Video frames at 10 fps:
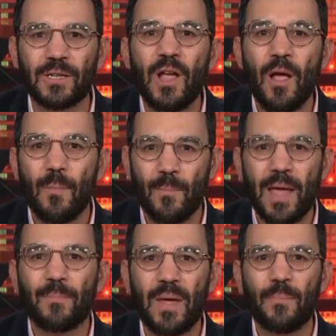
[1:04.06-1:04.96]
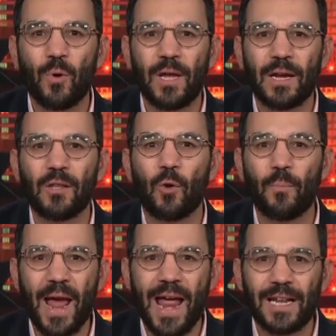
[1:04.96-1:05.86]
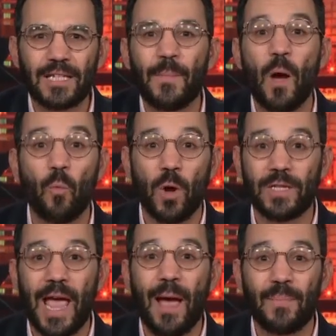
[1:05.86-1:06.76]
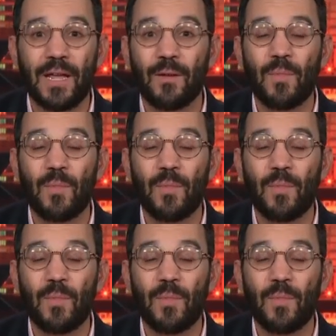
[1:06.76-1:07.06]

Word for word: and make people get a little panicked about what's happening.